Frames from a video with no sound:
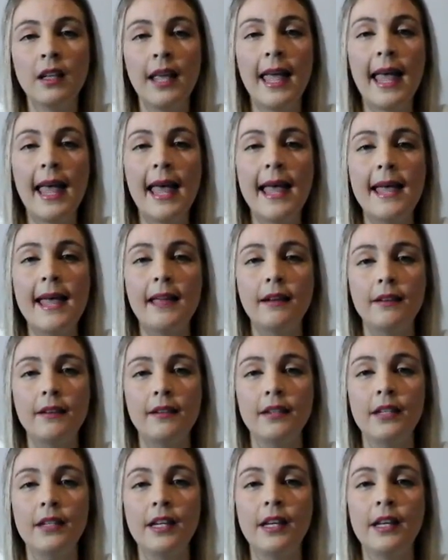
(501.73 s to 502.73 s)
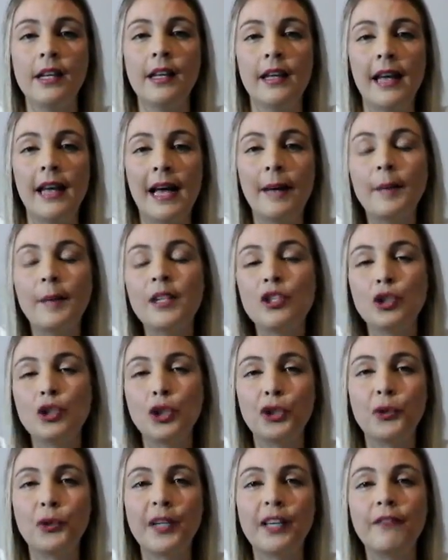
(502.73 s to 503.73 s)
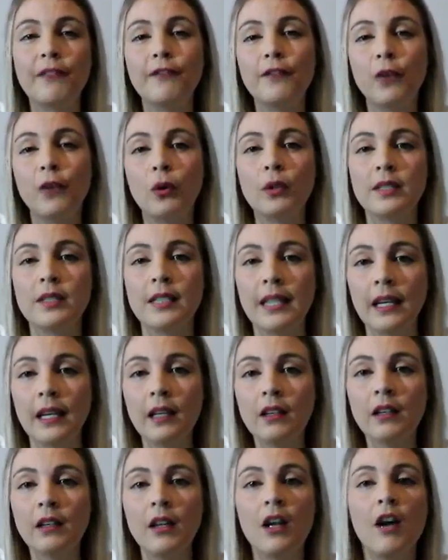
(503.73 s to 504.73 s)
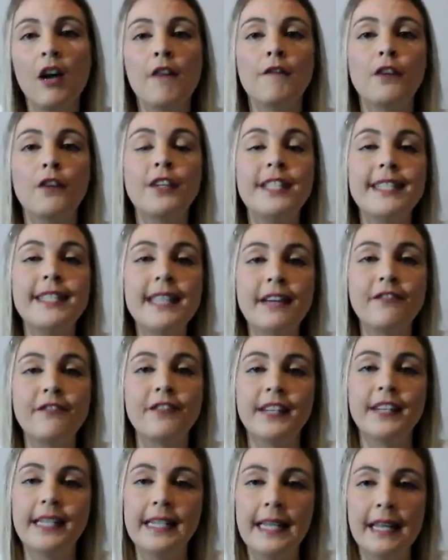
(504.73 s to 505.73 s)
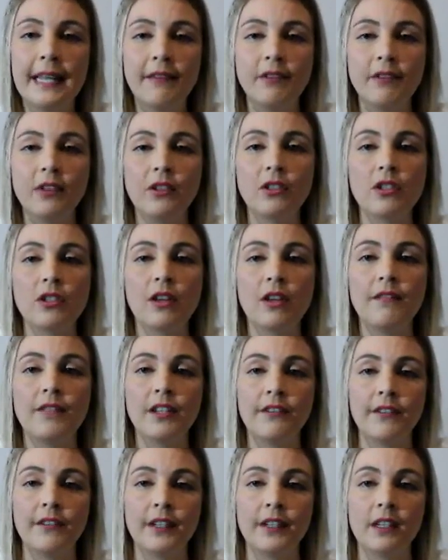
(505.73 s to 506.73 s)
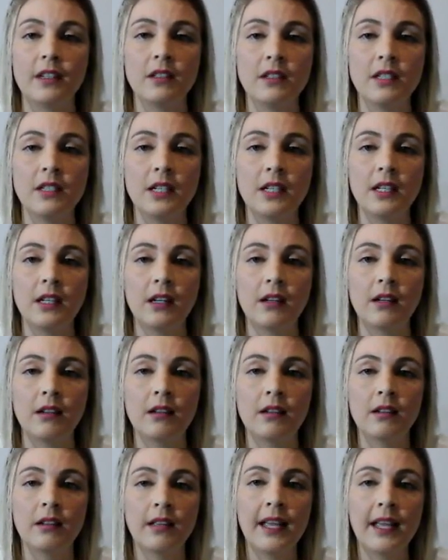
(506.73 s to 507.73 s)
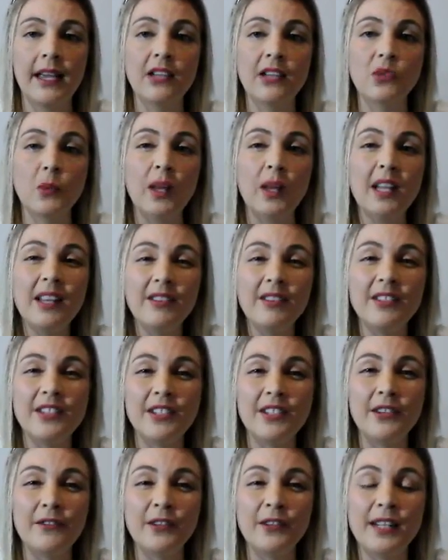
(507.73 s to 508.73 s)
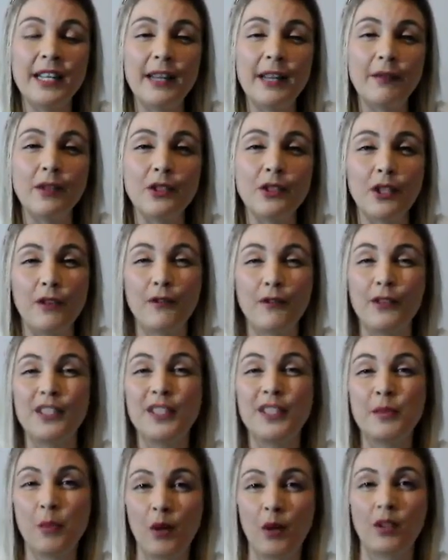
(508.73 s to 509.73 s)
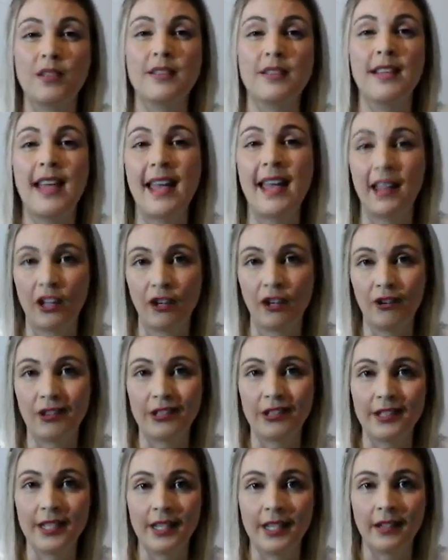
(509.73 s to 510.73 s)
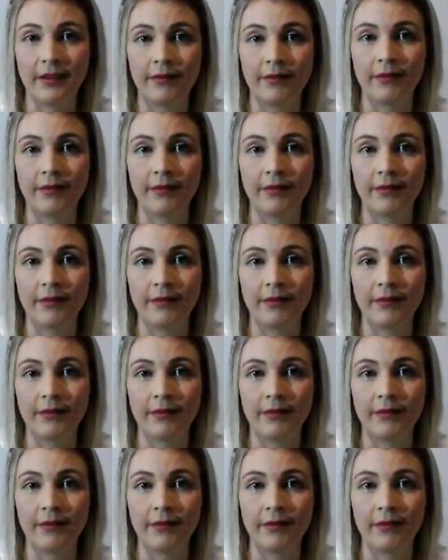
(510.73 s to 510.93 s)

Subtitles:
and how much you're reinforcing for different levels of difficulty, as well as different levels of response accuracy.